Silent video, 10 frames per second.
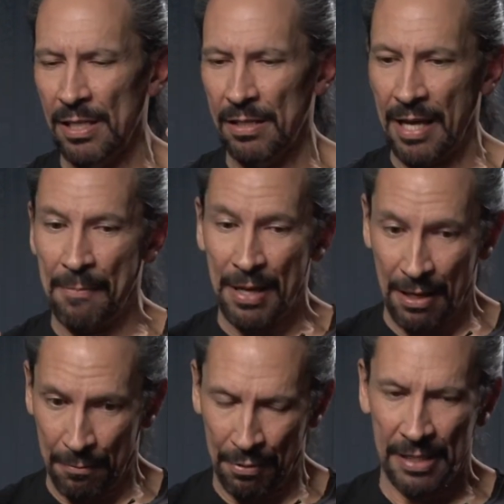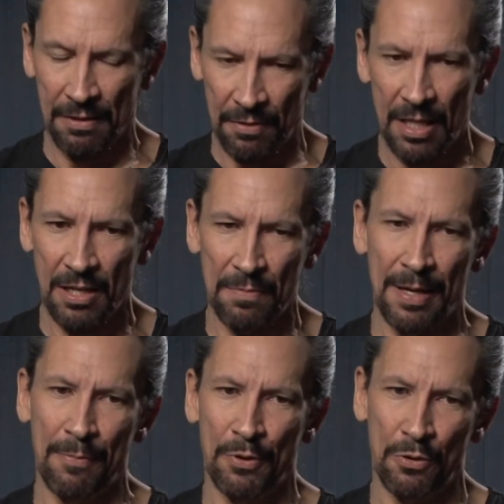It can be an impressive thing to
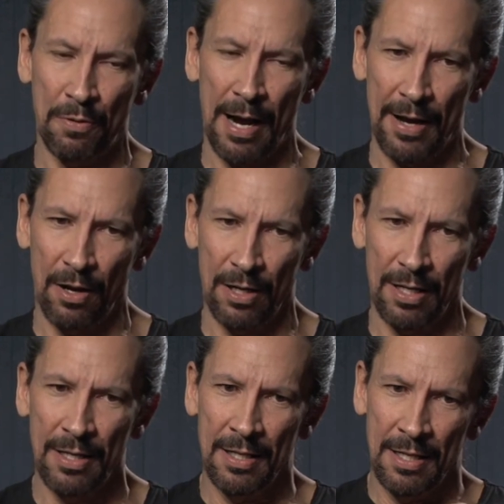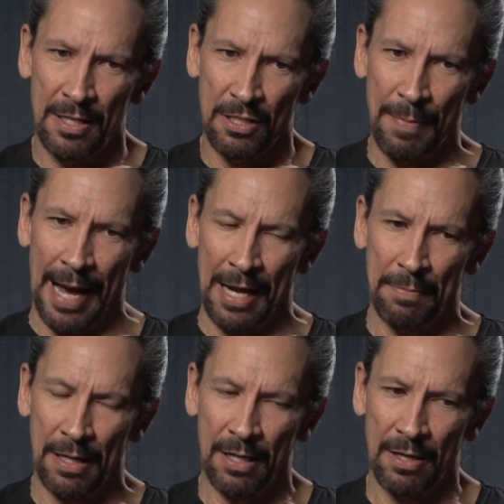be able to cry on
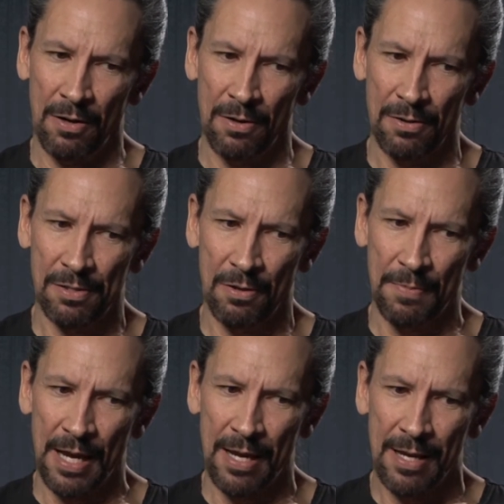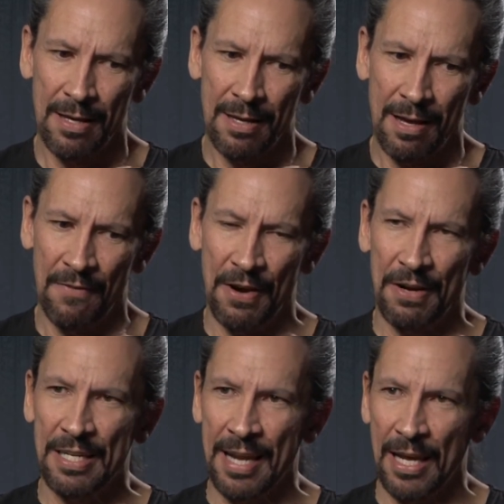demand, but it can also be a
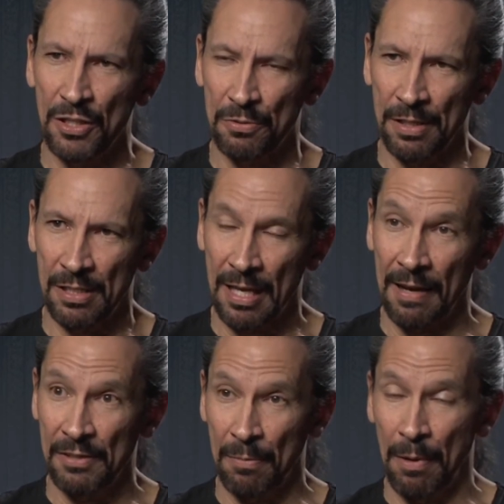very dangerous thing if